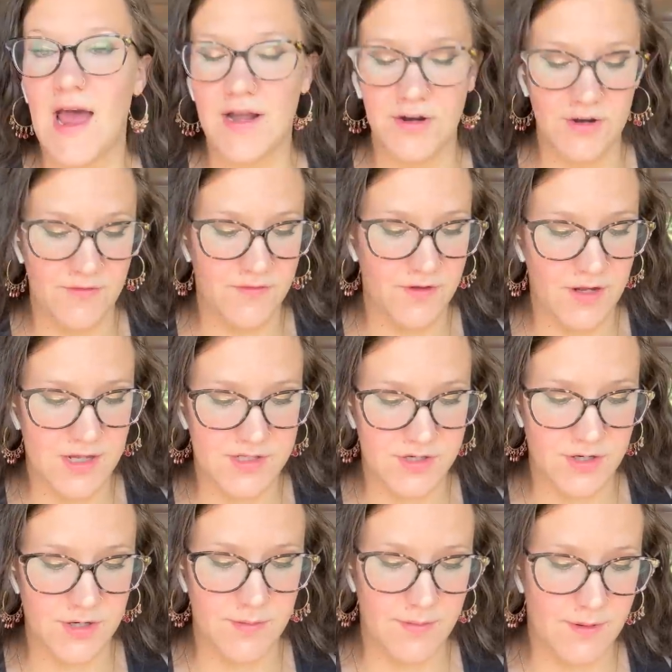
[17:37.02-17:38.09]
I don't know if you guys are
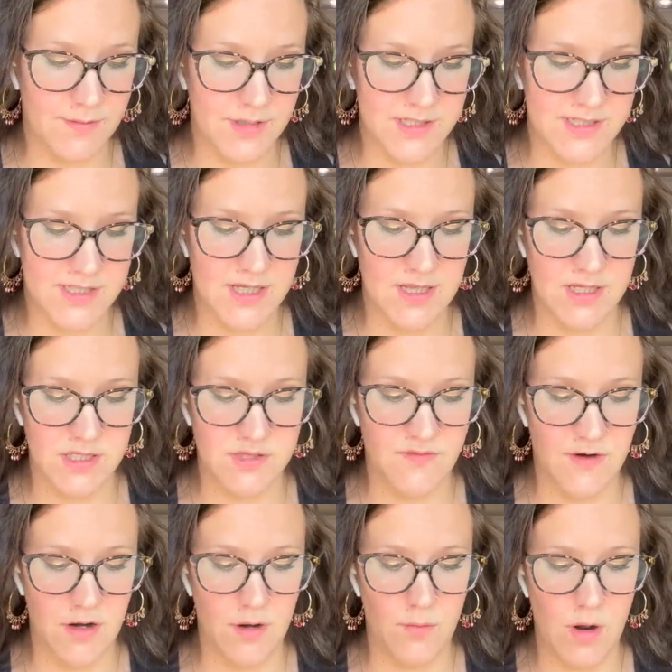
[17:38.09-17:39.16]
gonna be able to see this
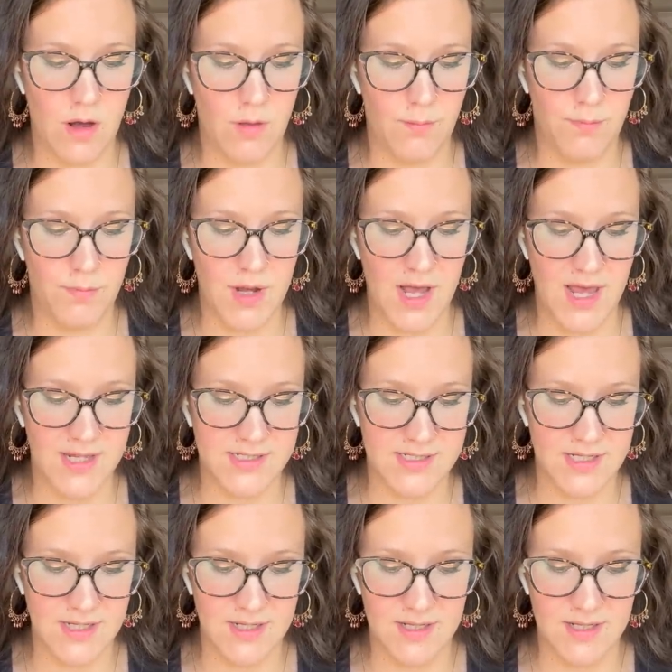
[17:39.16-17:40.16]
very well, but